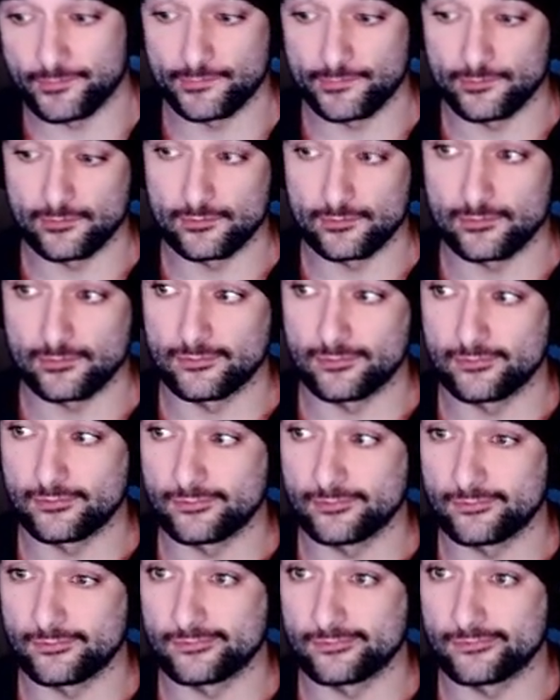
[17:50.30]

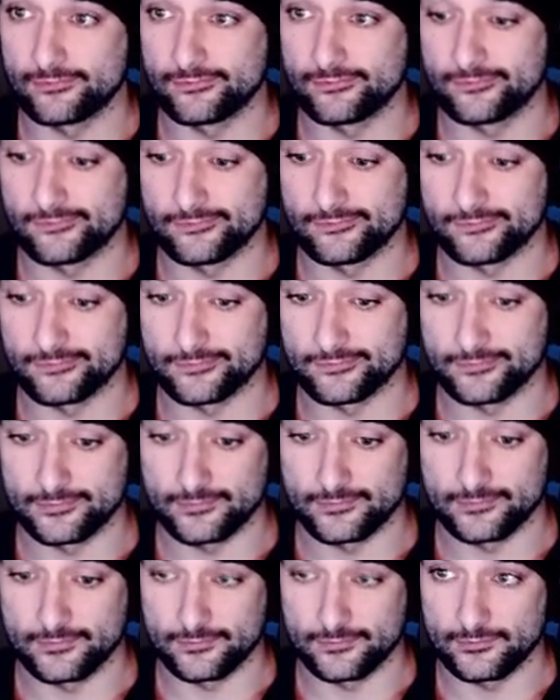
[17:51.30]

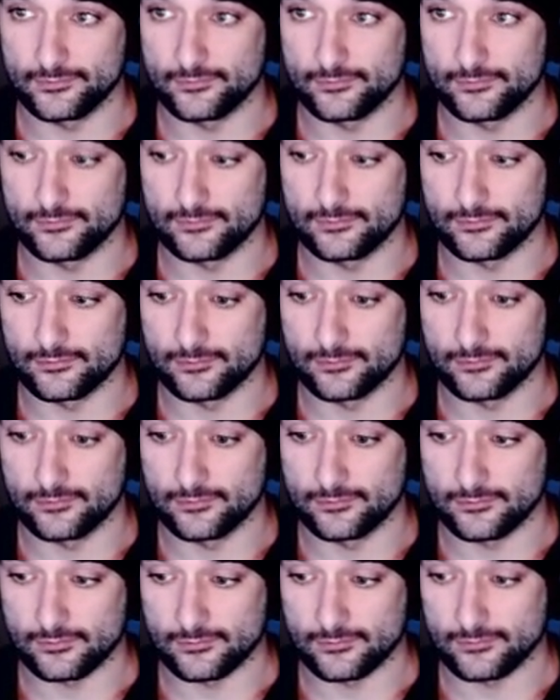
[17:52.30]

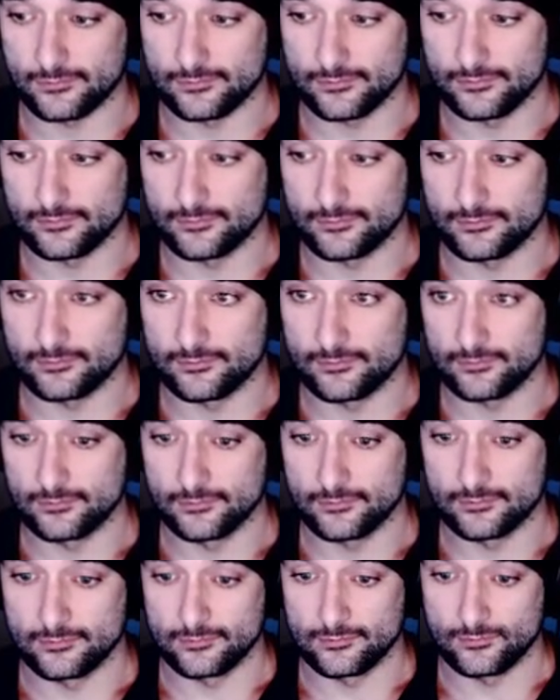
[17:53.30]

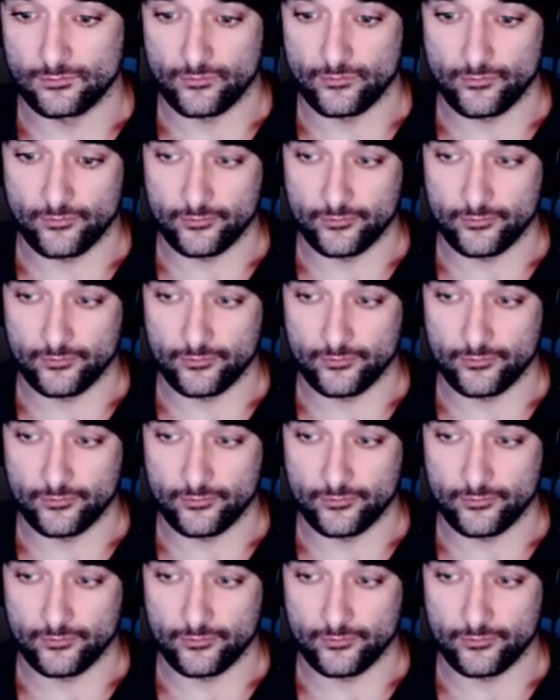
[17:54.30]
Nobody speaks.